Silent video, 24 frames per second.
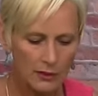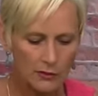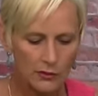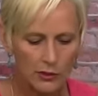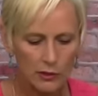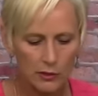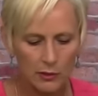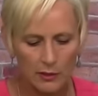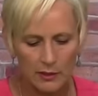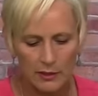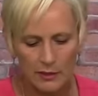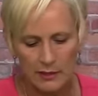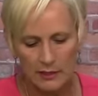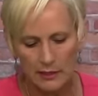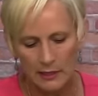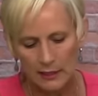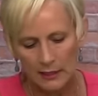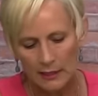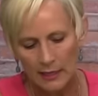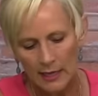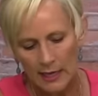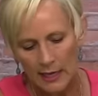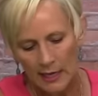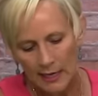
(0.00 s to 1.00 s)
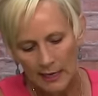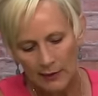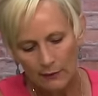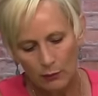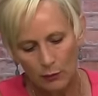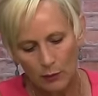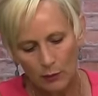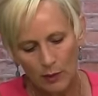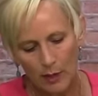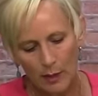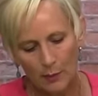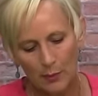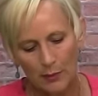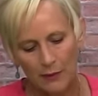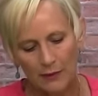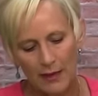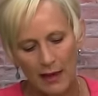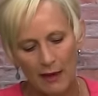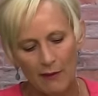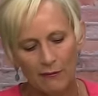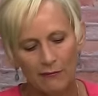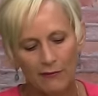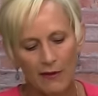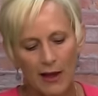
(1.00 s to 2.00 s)
So you can see, even when I put
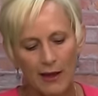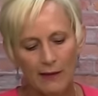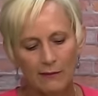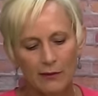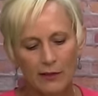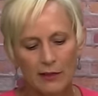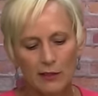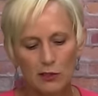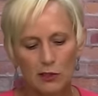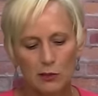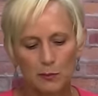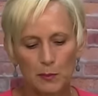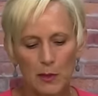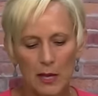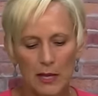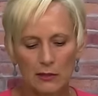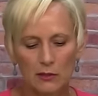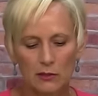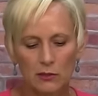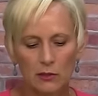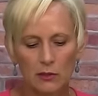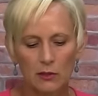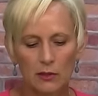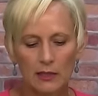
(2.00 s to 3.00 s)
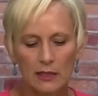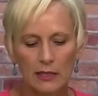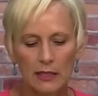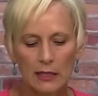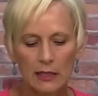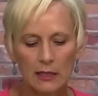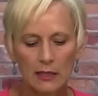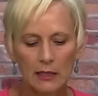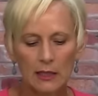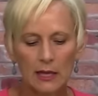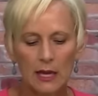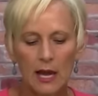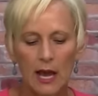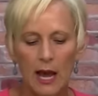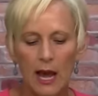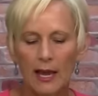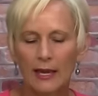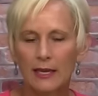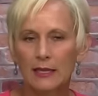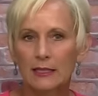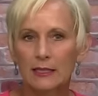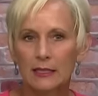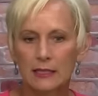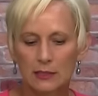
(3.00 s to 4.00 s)
that five inch pencil in, I
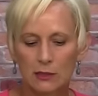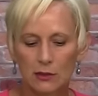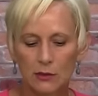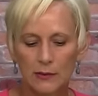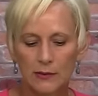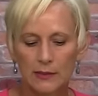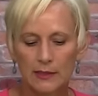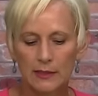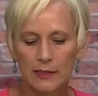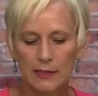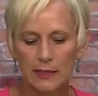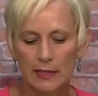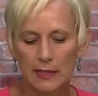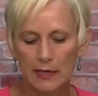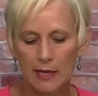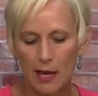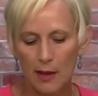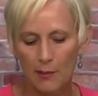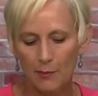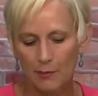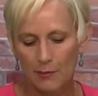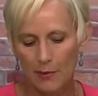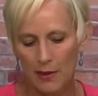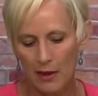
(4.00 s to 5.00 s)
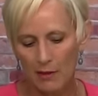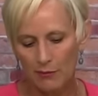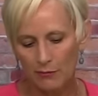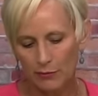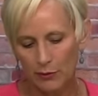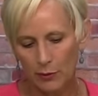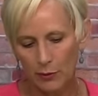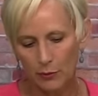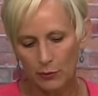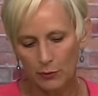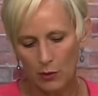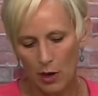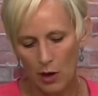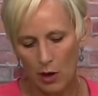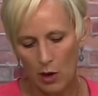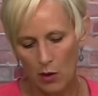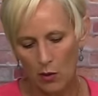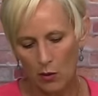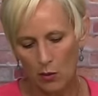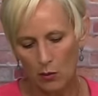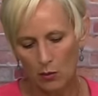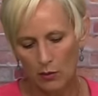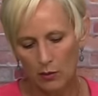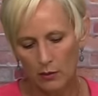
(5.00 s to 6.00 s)
can still see it above the
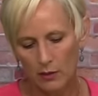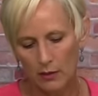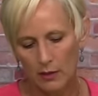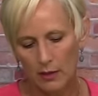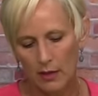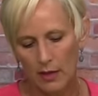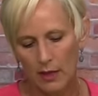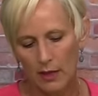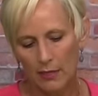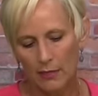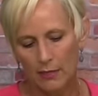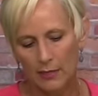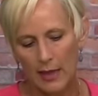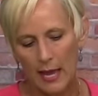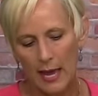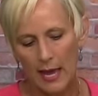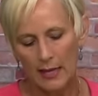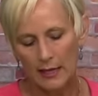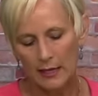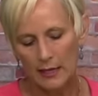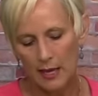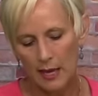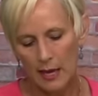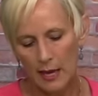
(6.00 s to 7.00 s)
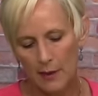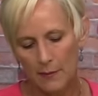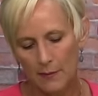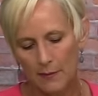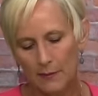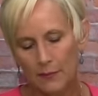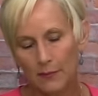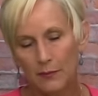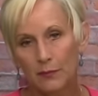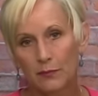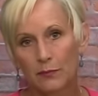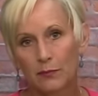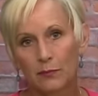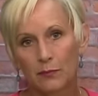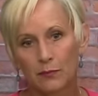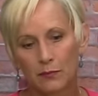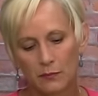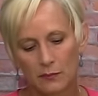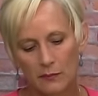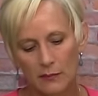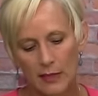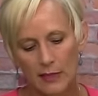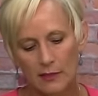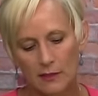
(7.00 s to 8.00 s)
row that um,
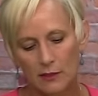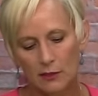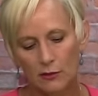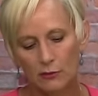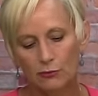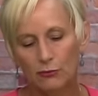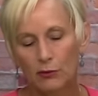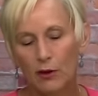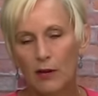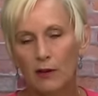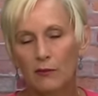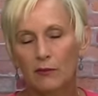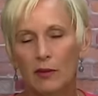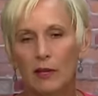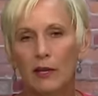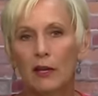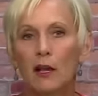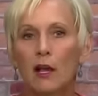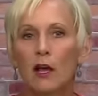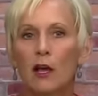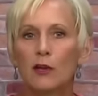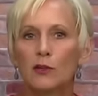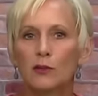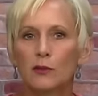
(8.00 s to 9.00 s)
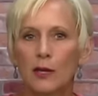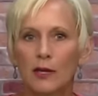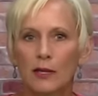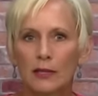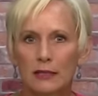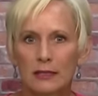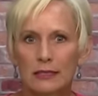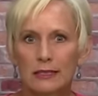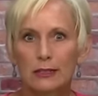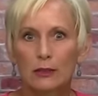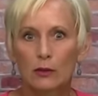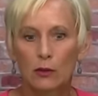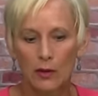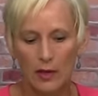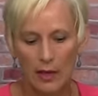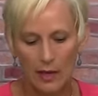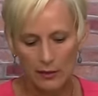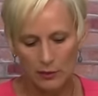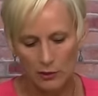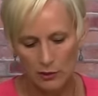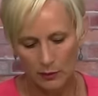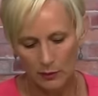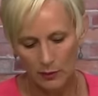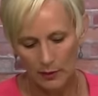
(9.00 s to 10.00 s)
that's in front of it so I can still
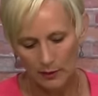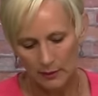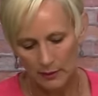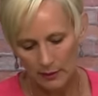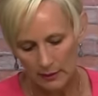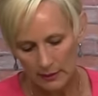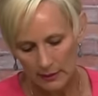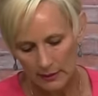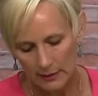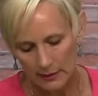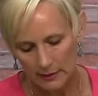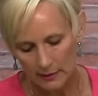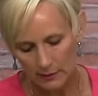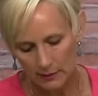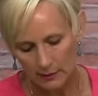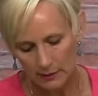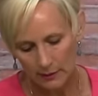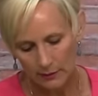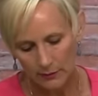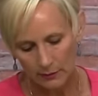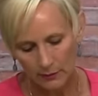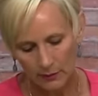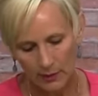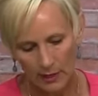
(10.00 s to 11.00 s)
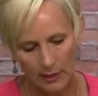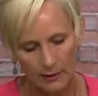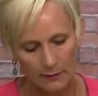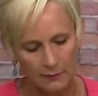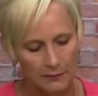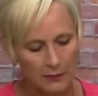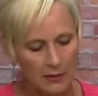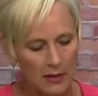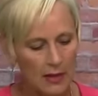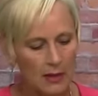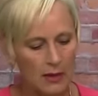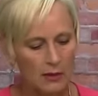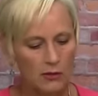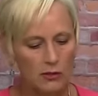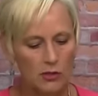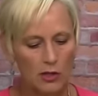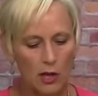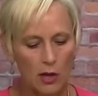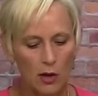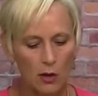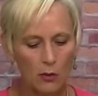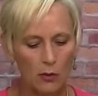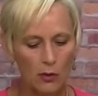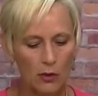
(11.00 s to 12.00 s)
get to it easily, right?
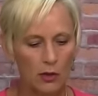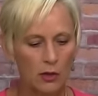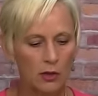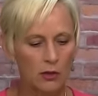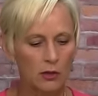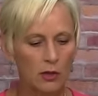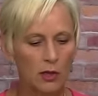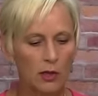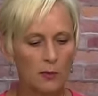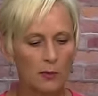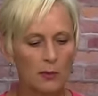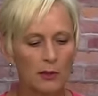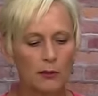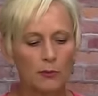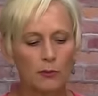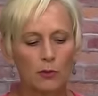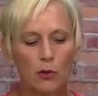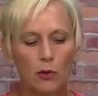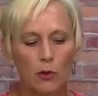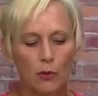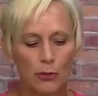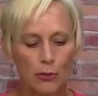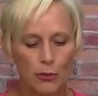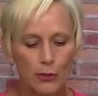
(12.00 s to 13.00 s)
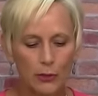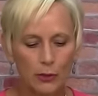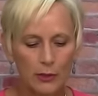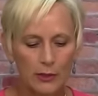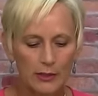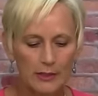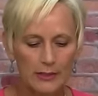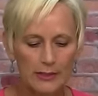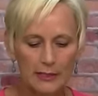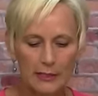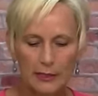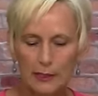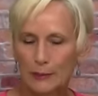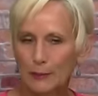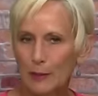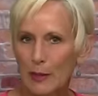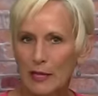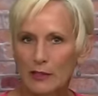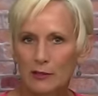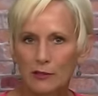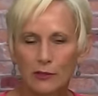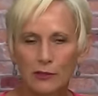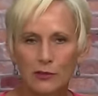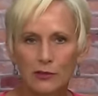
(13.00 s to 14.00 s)
So you're going to be able to hold 36
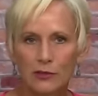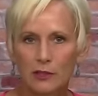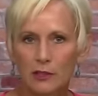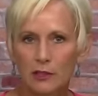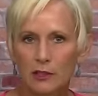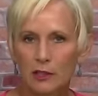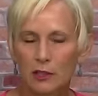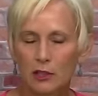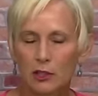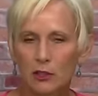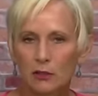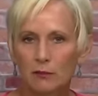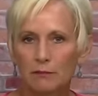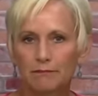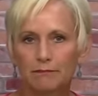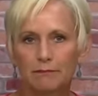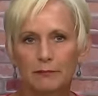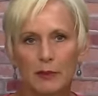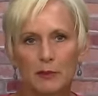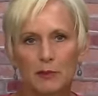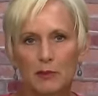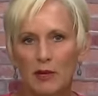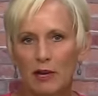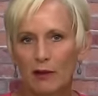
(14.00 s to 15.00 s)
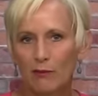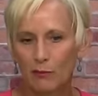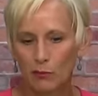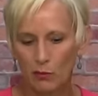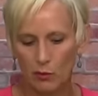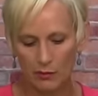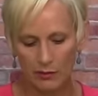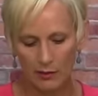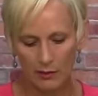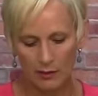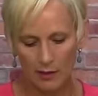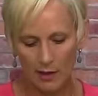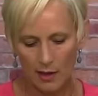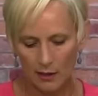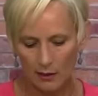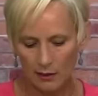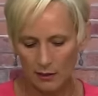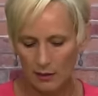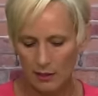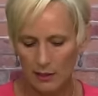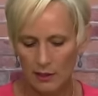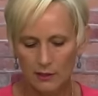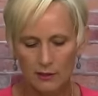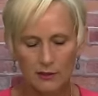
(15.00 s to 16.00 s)
pencils in here. Maybe you have more than that.
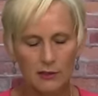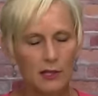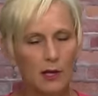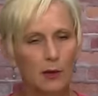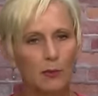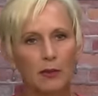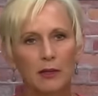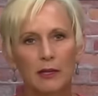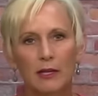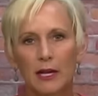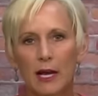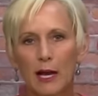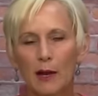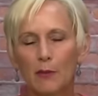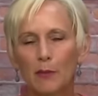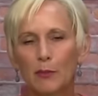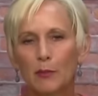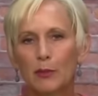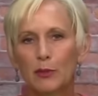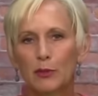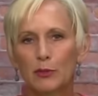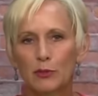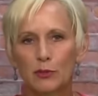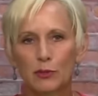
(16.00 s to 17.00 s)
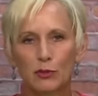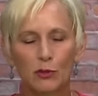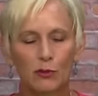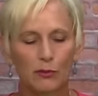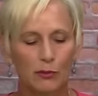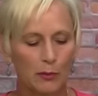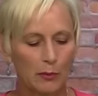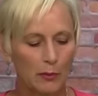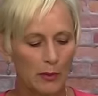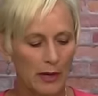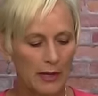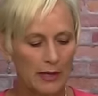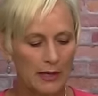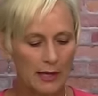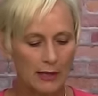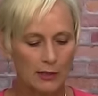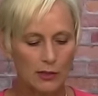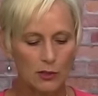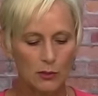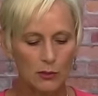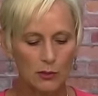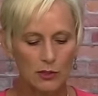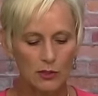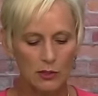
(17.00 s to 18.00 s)
Double it up, put two of them right
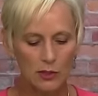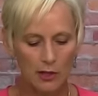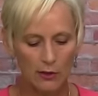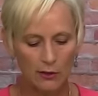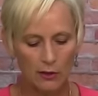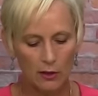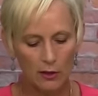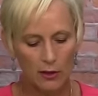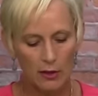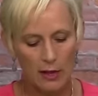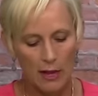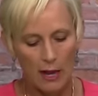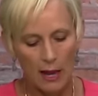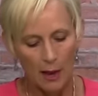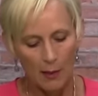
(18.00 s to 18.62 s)
next to each other.